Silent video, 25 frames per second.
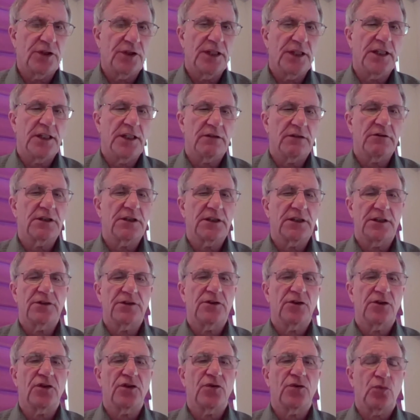You can hear it,
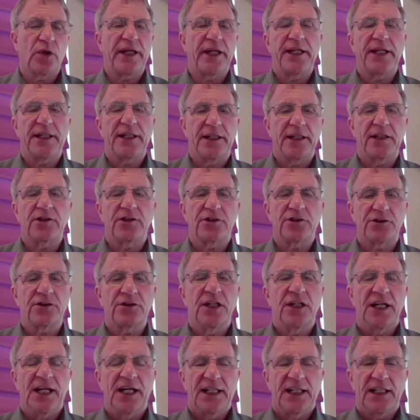you can weigh it in.
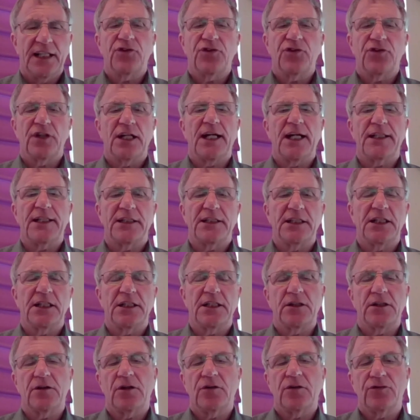Just gives you an
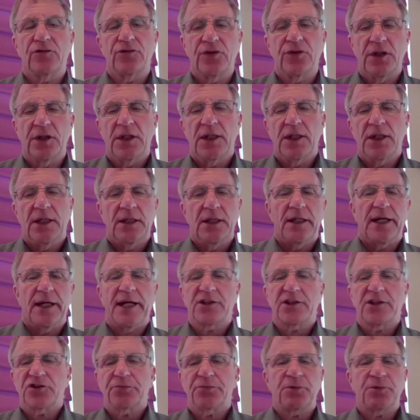idea of
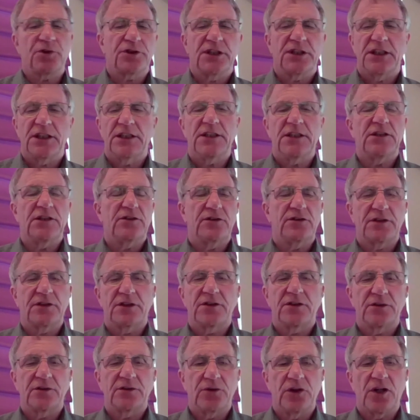expertise
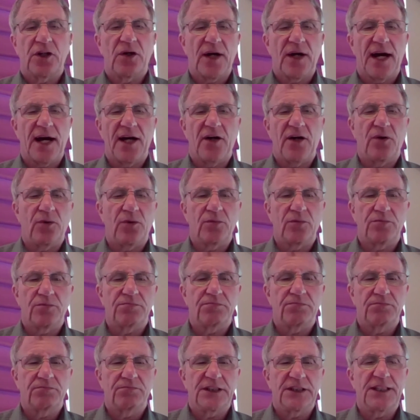and
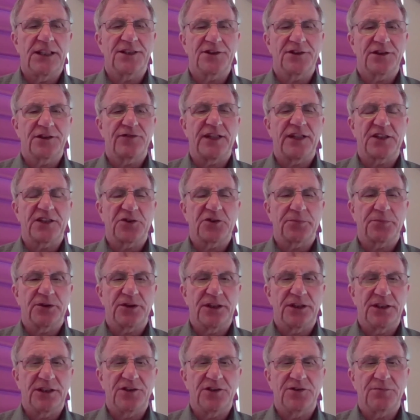how years of
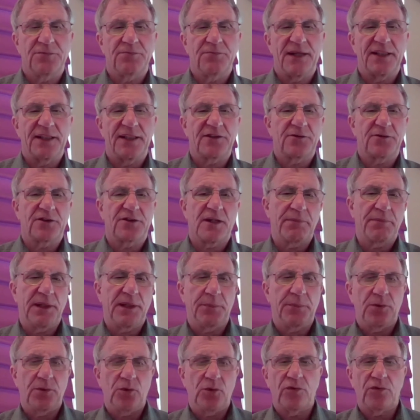expertise make some
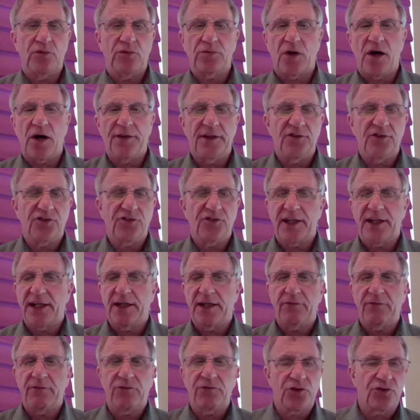people on this
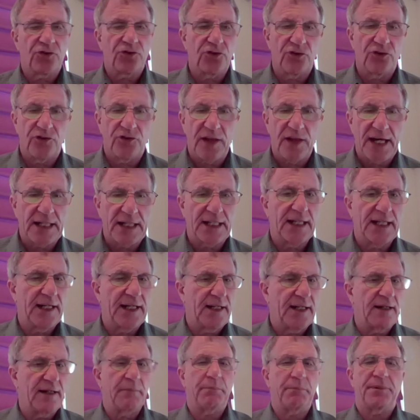camp versus that
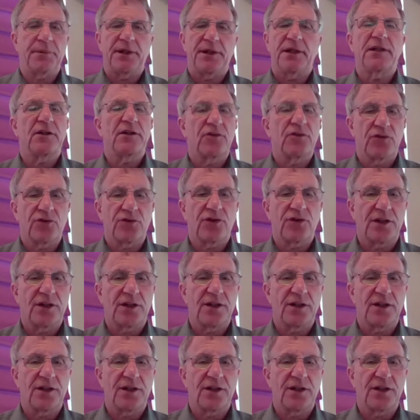camp, and it's